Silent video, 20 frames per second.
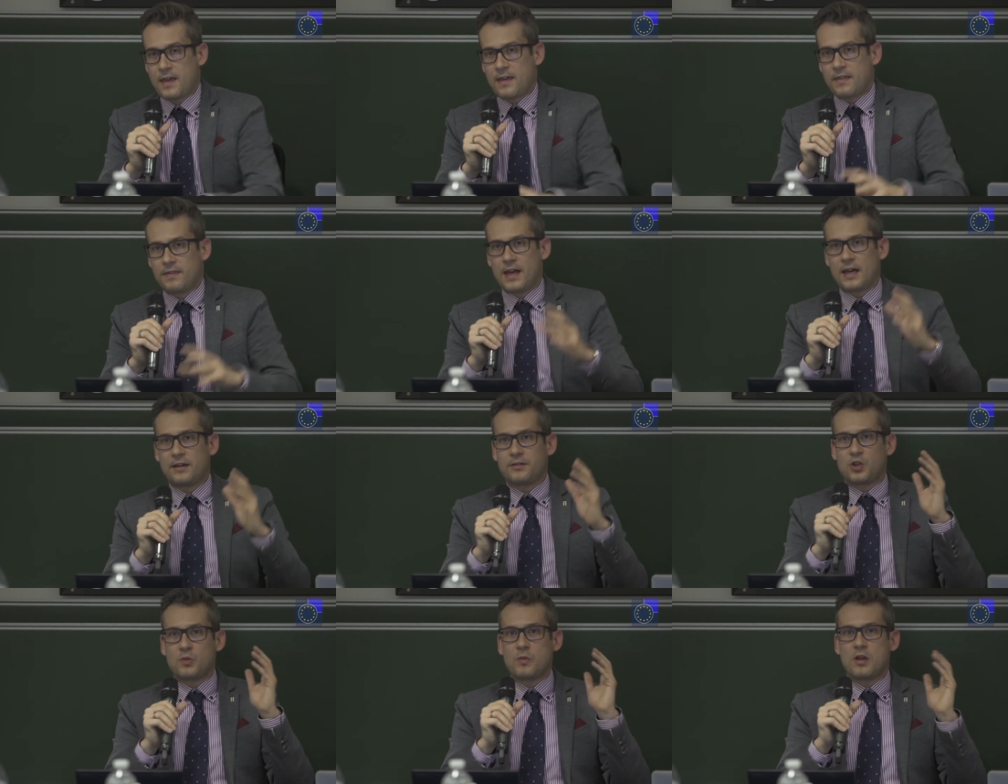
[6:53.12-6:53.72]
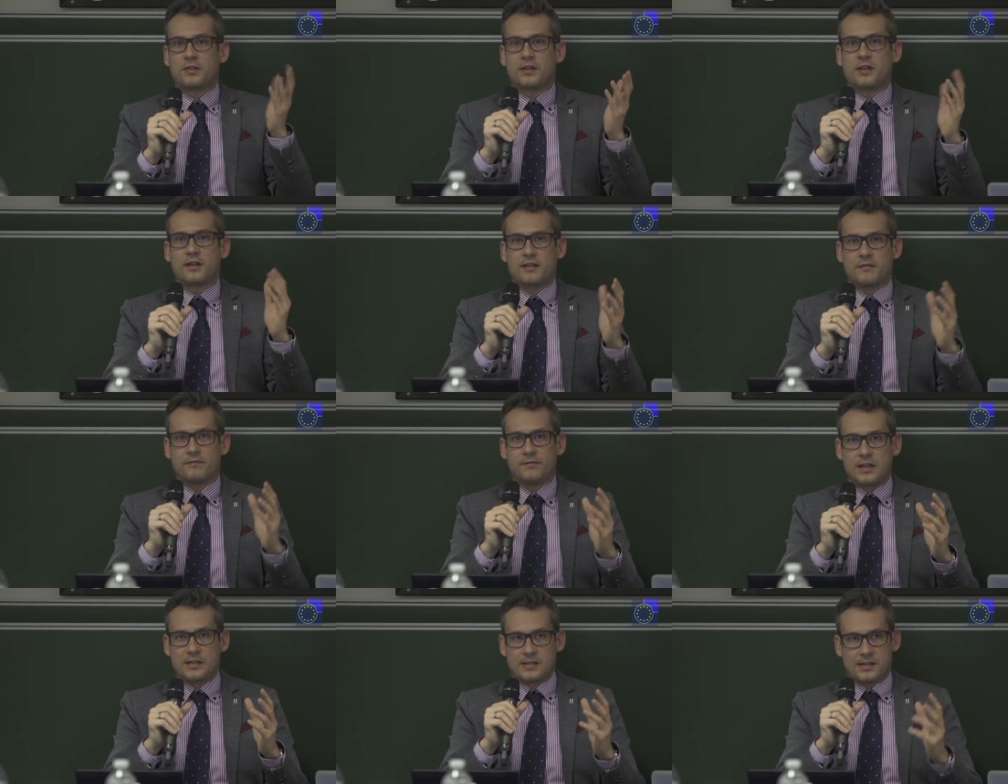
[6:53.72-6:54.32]
Then
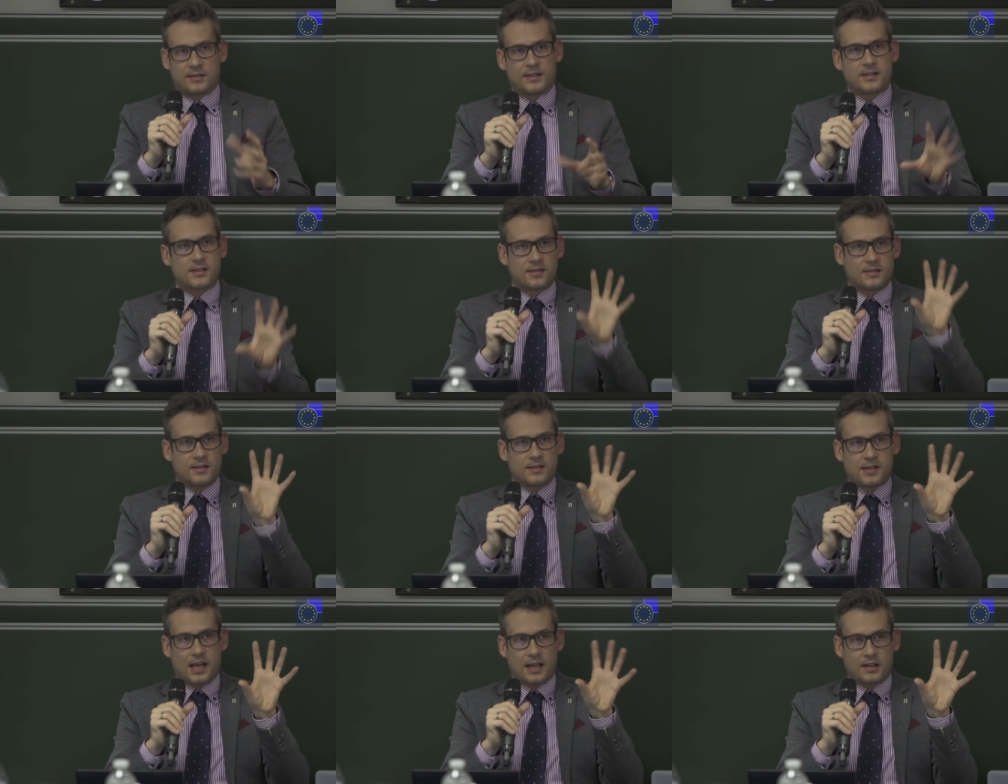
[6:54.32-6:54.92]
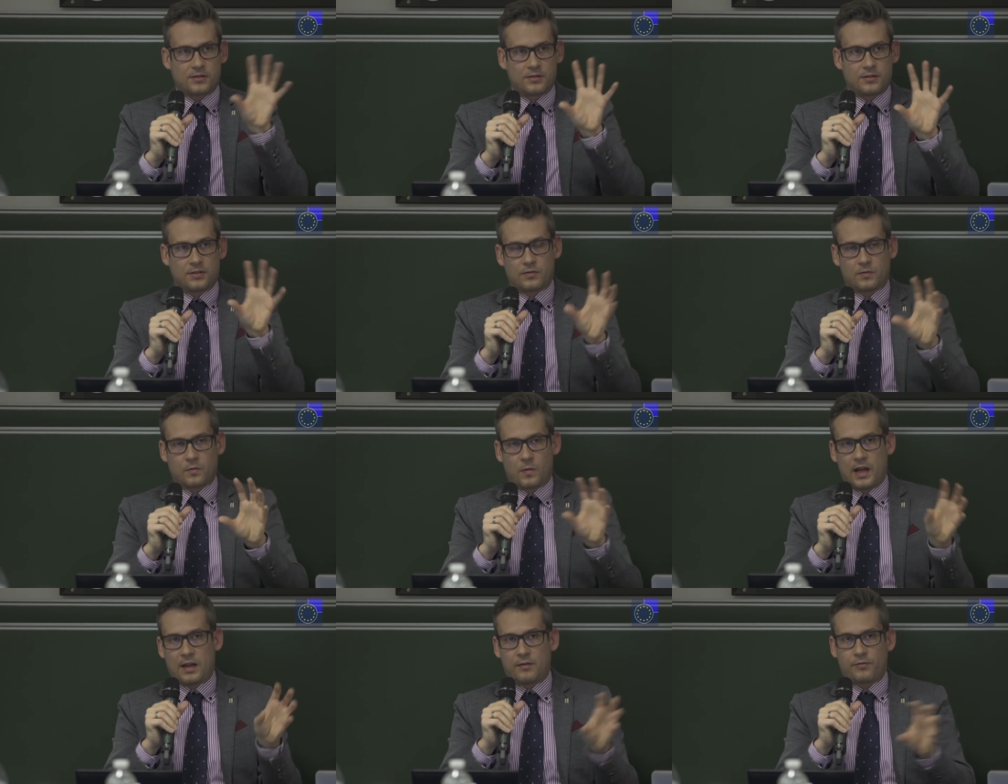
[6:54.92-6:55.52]
humanitarian visas. This is the second
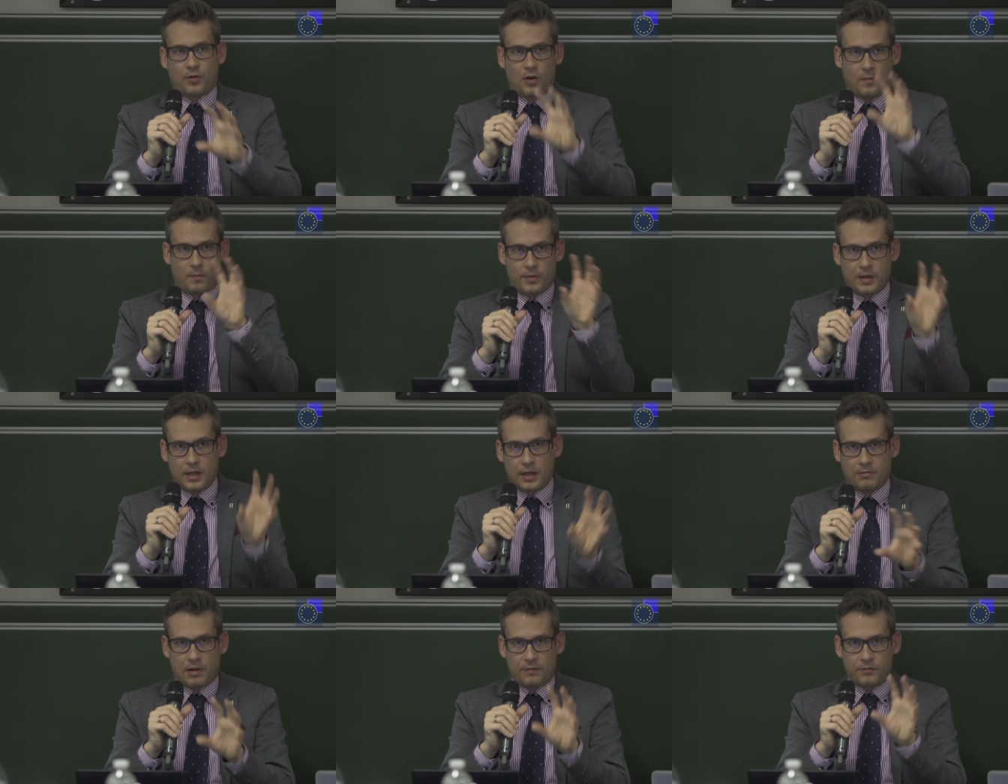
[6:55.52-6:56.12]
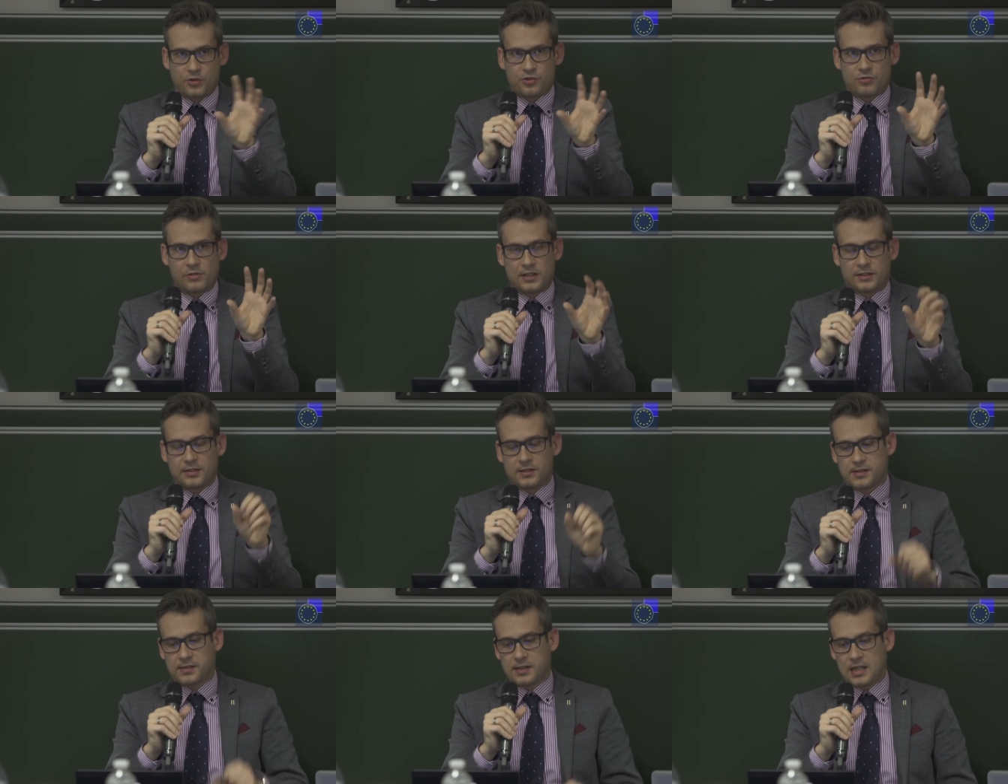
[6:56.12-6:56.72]
way from the
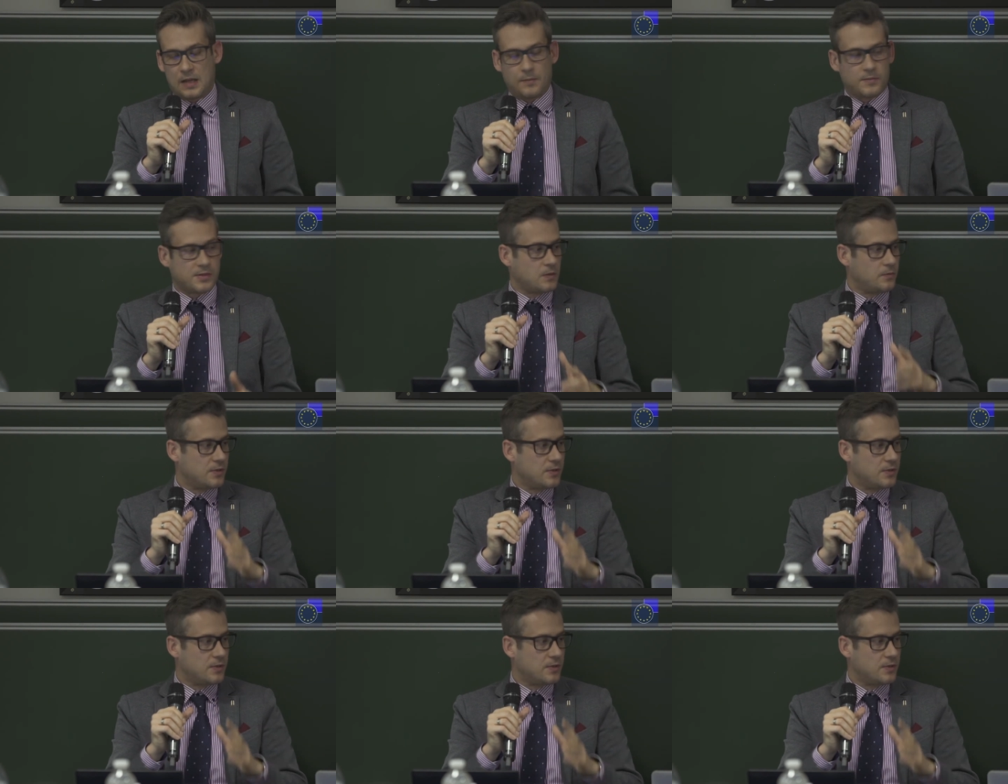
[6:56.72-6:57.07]
refugee-related schemes.